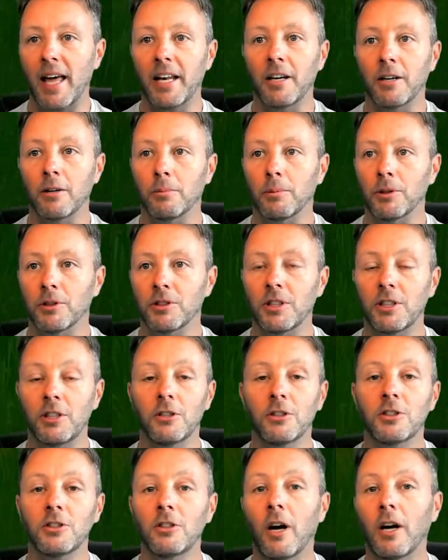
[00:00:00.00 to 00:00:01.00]
editables and you're
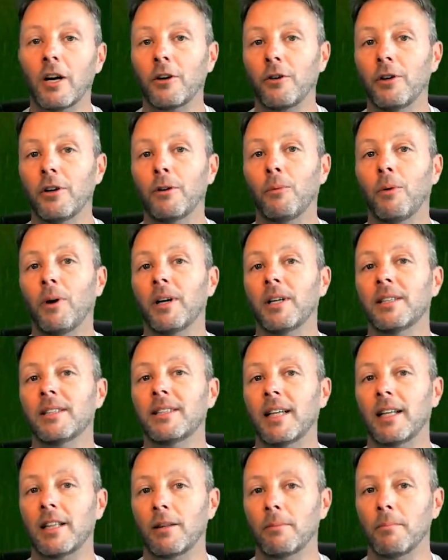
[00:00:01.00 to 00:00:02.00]
not going to want to
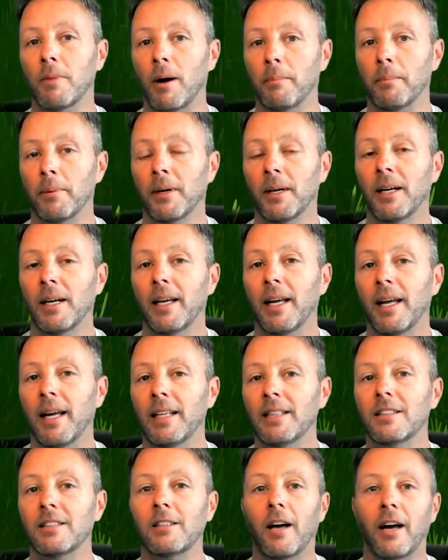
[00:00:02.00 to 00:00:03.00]
set them up
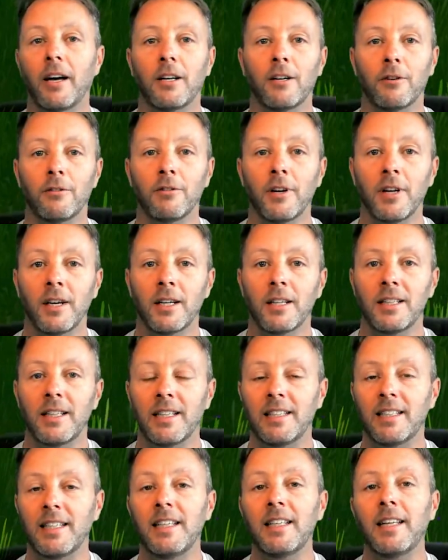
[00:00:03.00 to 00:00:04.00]
inside of the
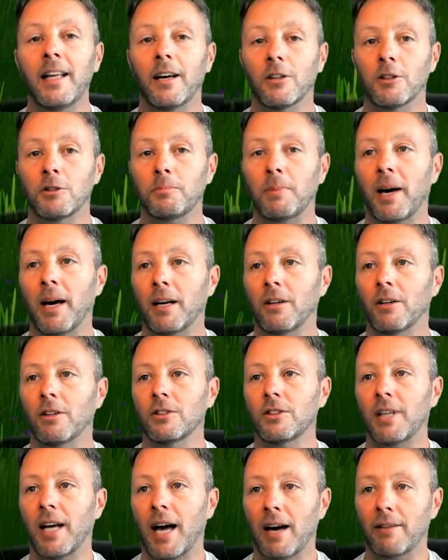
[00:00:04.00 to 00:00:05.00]
details panel
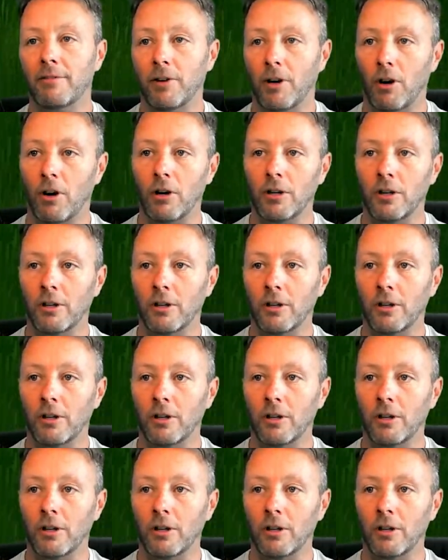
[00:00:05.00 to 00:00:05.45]
to have an on